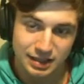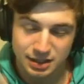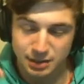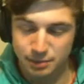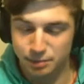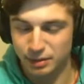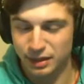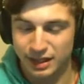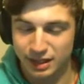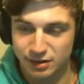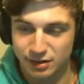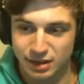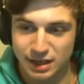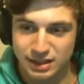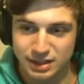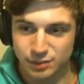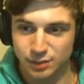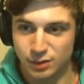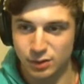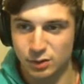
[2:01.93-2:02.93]
to play
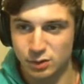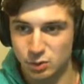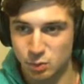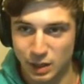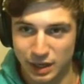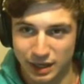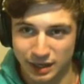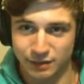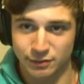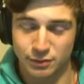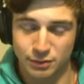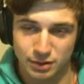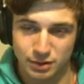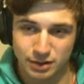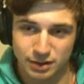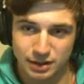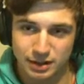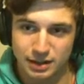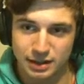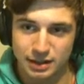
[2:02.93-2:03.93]
aggressive. He was waiting for
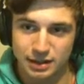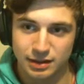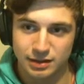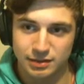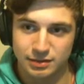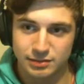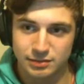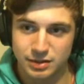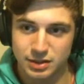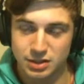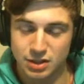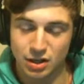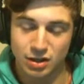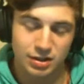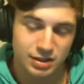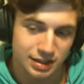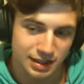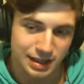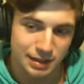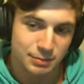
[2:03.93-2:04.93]
the
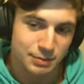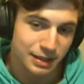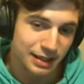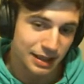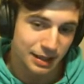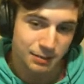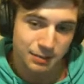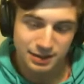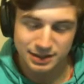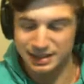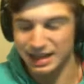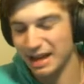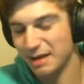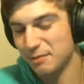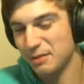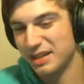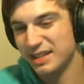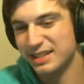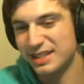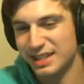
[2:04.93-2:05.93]
Scarlet to come to him, because that
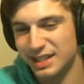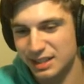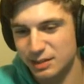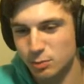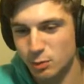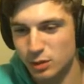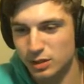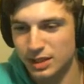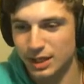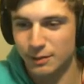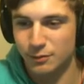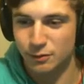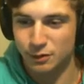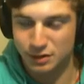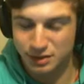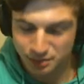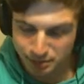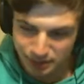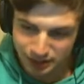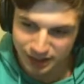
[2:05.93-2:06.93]
means that he has more time for
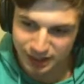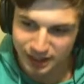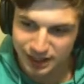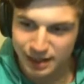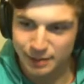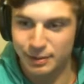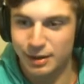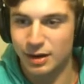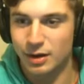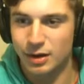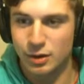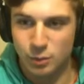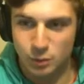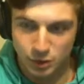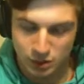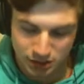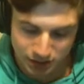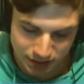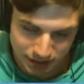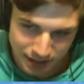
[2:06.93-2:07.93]
his ability to come out, in
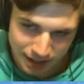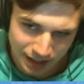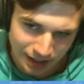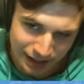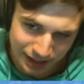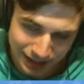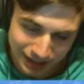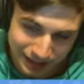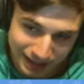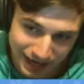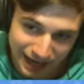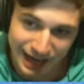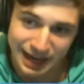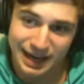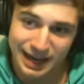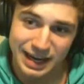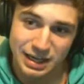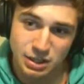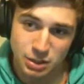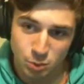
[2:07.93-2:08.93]
which he can
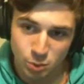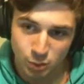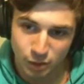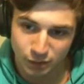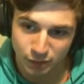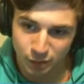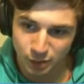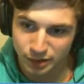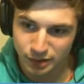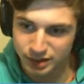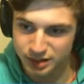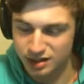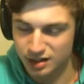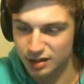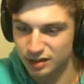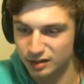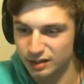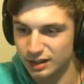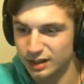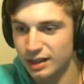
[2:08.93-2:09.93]
actually 1v1 the
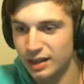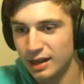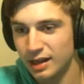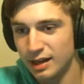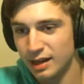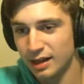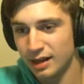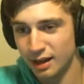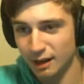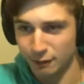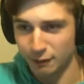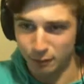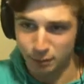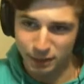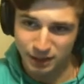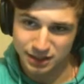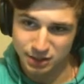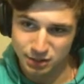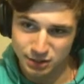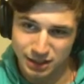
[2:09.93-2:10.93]
Scarlet. If he
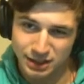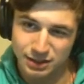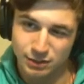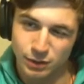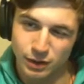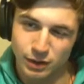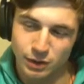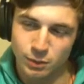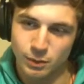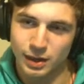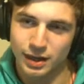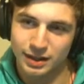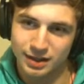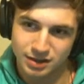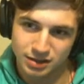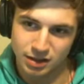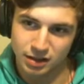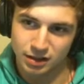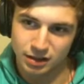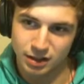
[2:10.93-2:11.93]
plays aggressive right away, the
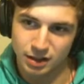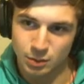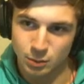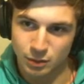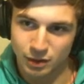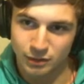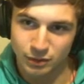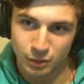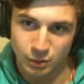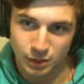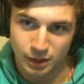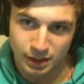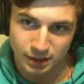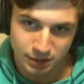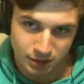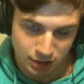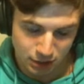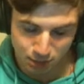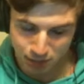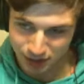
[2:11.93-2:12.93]
Scarlet can 1v1
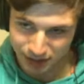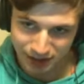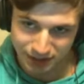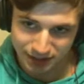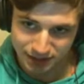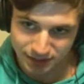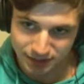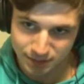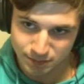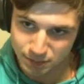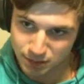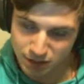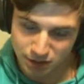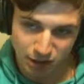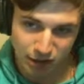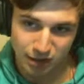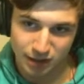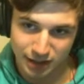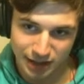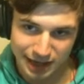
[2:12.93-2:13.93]
just because
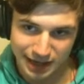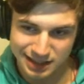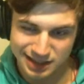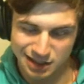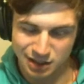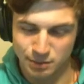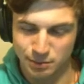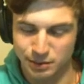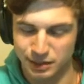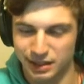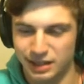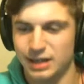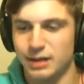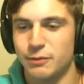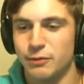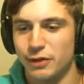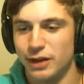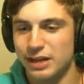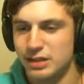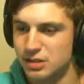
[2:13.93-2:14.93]
Scarlet has their ability up
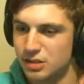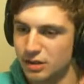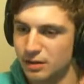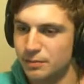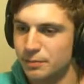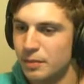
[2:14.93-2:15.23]
faster.